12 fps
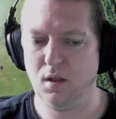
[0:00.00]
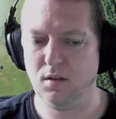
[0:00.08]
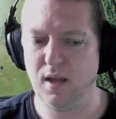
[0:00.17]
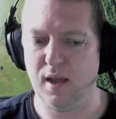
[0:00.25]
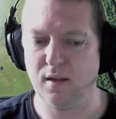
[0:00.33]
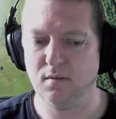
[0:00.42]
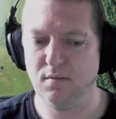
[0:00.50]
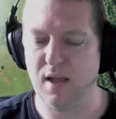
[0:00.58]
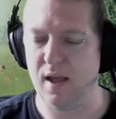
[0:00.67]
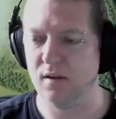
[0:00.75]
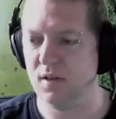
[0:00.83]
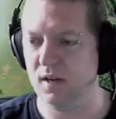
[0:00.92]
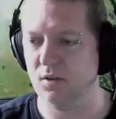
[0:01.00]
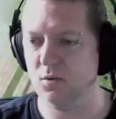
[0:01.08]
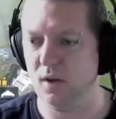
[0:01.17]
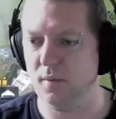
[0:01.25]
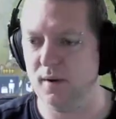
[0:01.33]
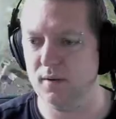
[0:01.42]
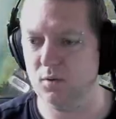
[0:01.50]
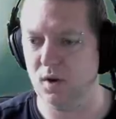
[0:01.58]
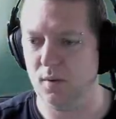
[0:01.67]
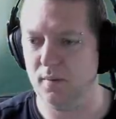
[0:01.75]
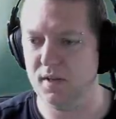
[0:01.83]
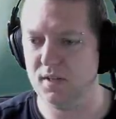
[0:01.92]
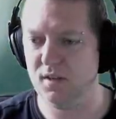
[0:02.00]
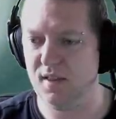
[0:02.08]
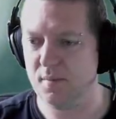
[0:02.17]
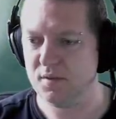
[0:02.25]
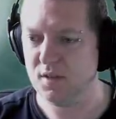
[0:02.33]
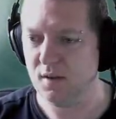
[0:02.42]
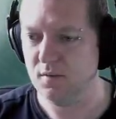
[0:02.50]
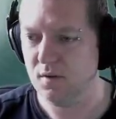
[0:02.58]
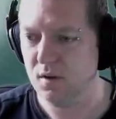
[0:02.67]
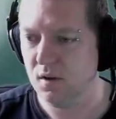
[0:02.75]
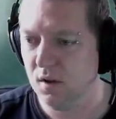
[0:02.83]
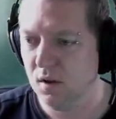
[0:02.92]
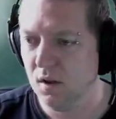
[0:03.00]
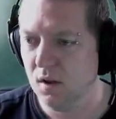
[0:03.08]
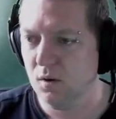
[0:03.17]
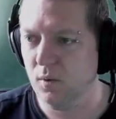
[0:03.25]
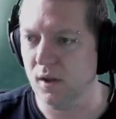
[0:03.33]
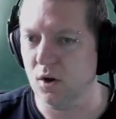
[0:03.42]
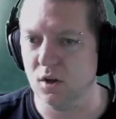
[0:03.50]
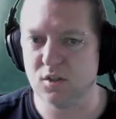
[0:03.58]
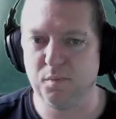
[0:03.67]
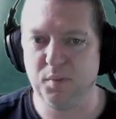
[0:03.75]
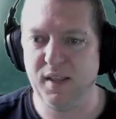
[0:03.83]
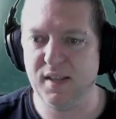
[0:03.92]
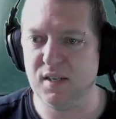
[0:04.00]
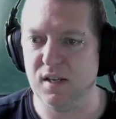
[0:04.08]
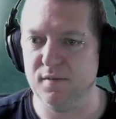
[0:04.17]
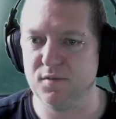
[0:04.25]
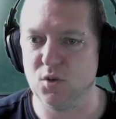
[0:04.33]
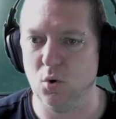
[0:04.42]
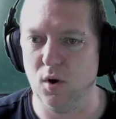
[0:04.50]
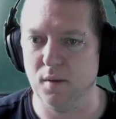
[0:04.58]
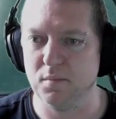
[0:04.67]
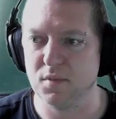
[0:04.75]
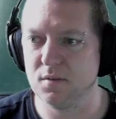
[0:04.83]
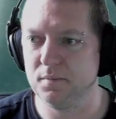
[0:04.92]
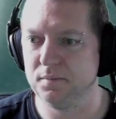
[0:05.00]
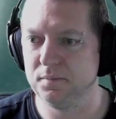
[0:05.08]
Yeah, no, it's only 21 minutes into the episode. We got plenty of times.